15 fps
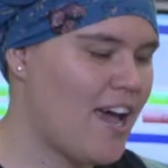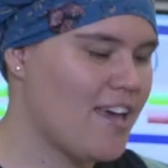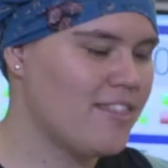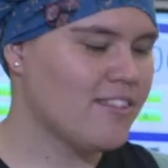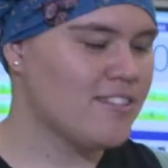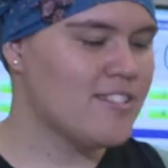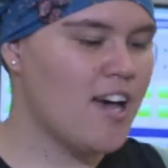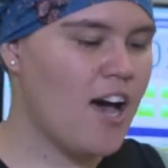at
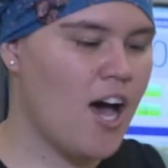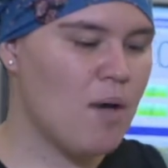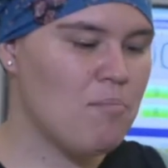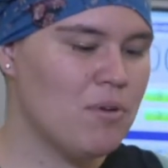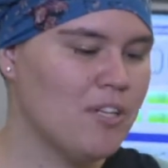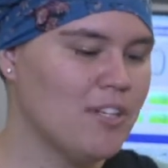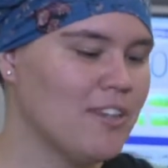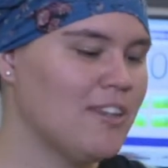the
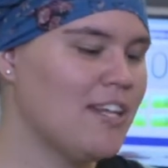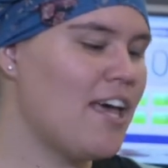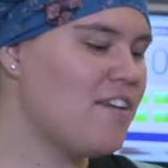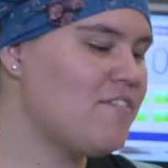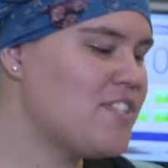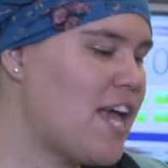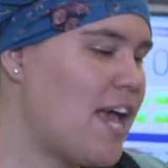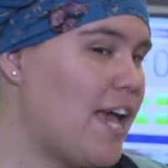top
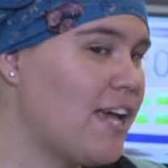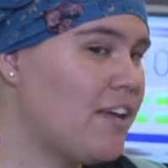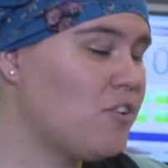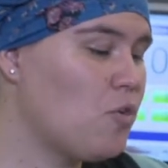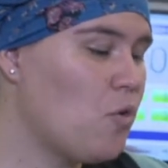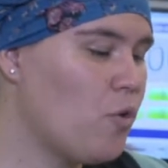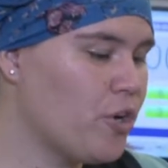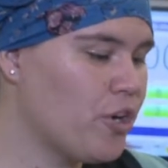
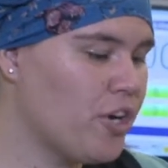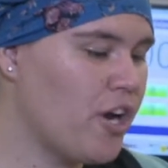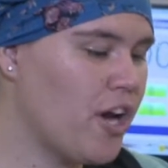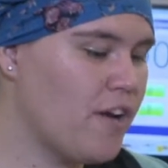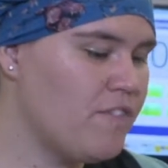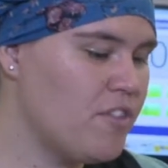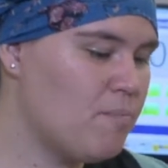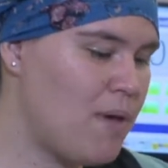left-hand corner
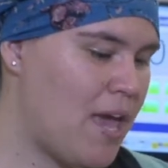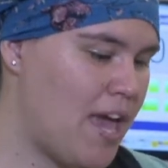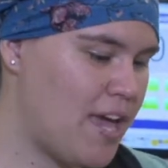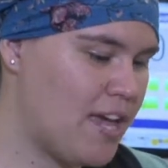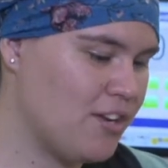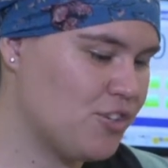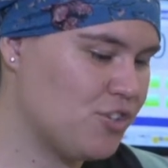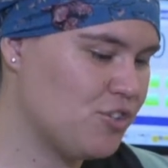of the
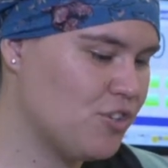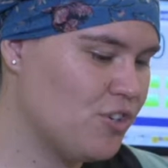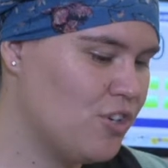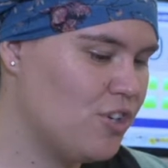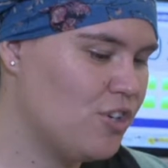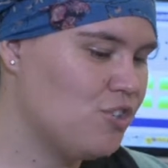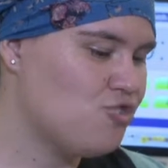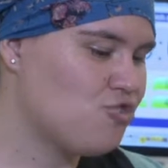page,
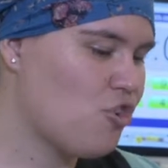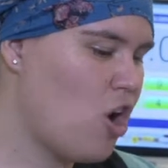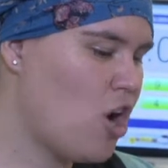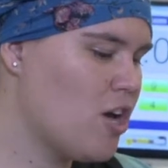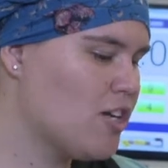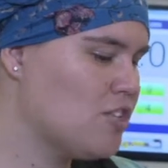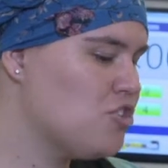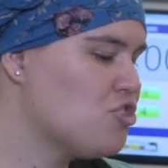
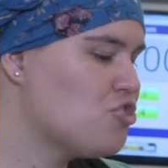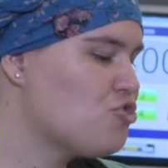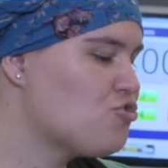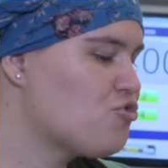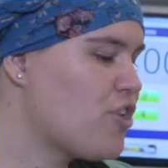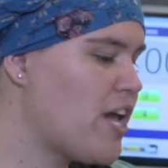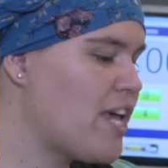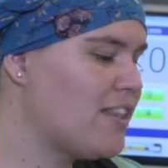draw a
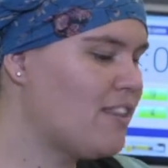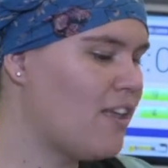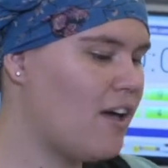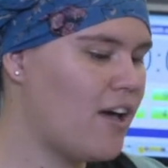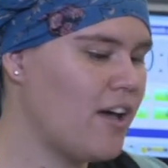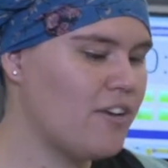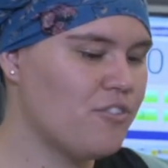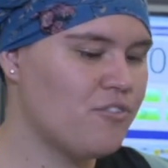straight
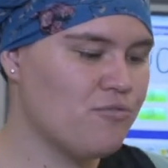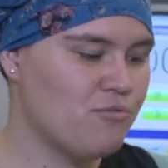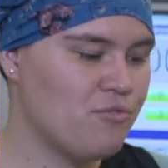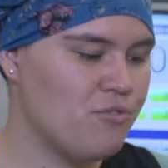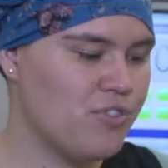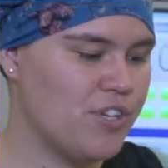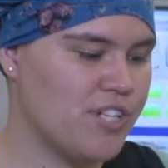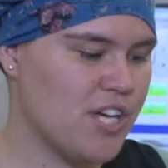line
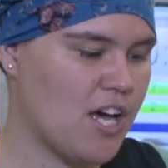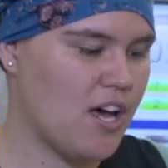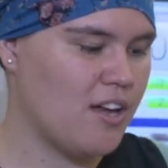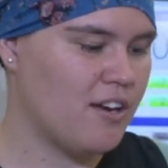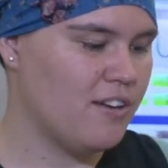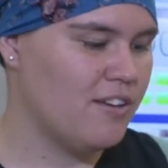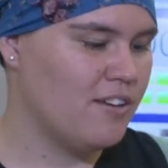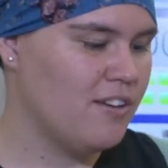through the
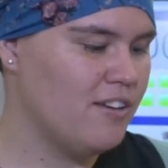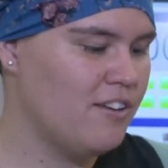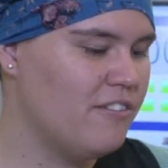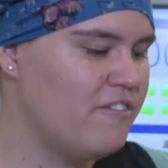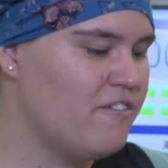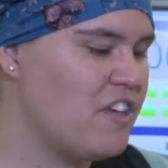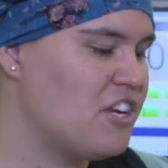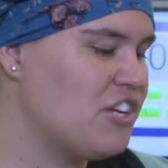dot,
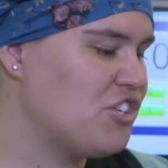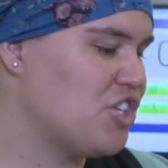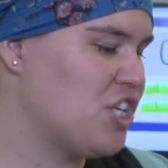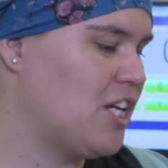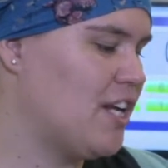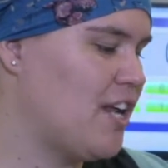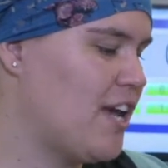finishing